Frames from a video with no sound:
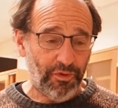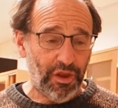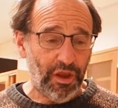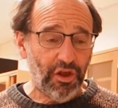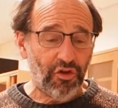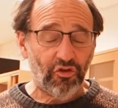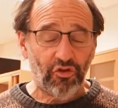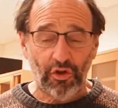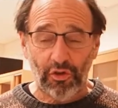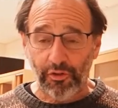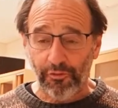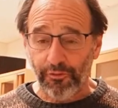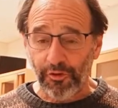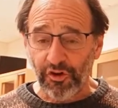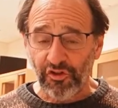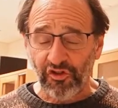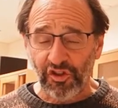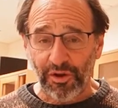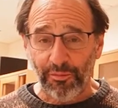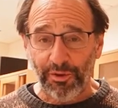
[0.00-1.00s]
So the
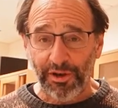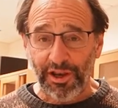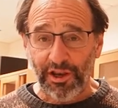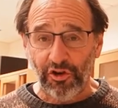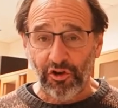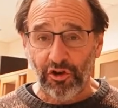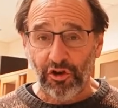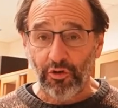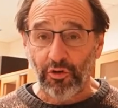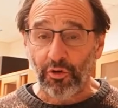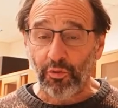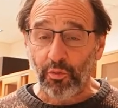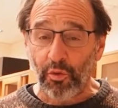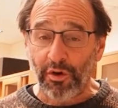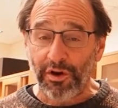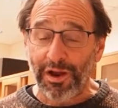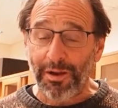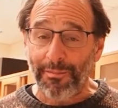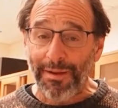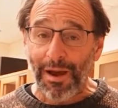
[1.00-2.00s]
first thing we need to do is
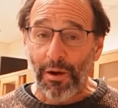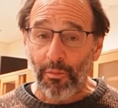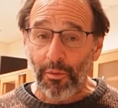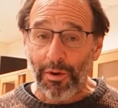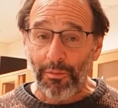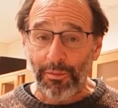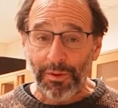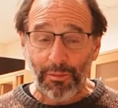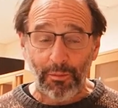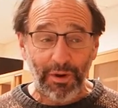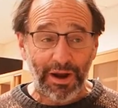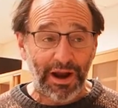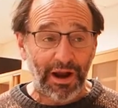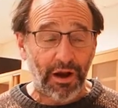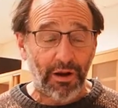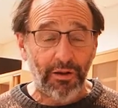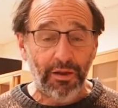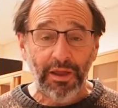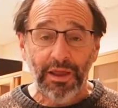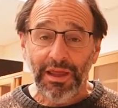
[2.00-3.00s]
worry about what we
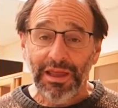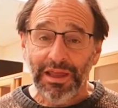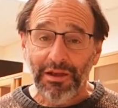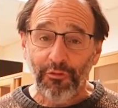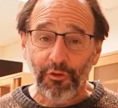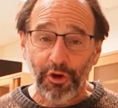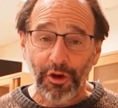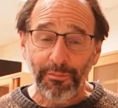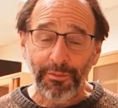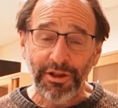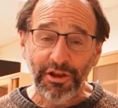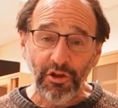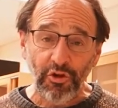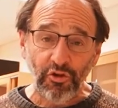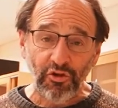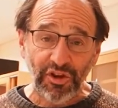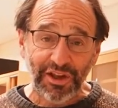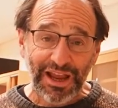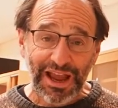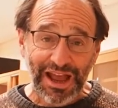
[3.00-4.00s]
wear. If we're going to be
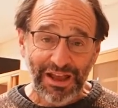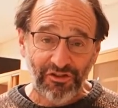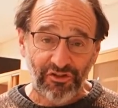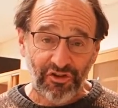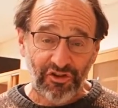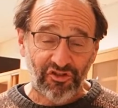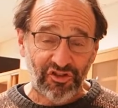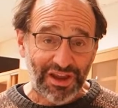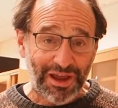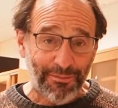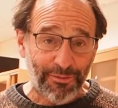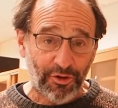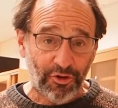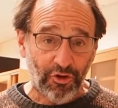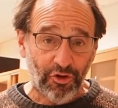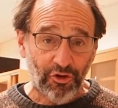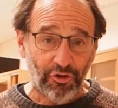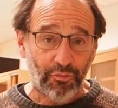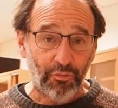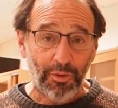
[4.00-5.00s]
using hazardous
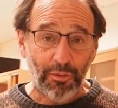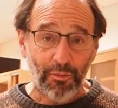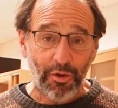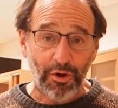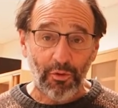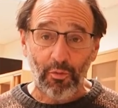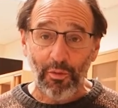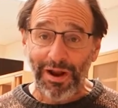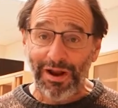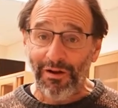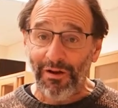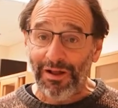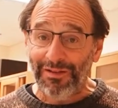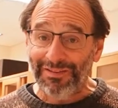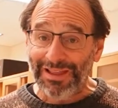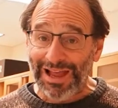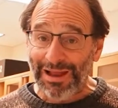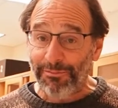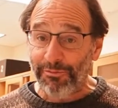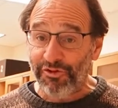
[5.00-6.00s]
chemicals, we want to wear a
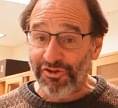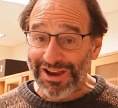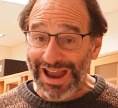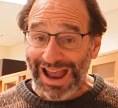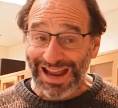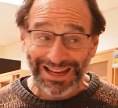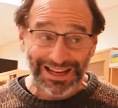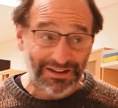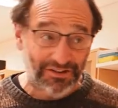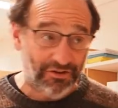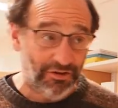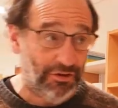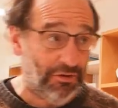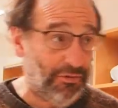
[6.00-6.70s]
lab jacket.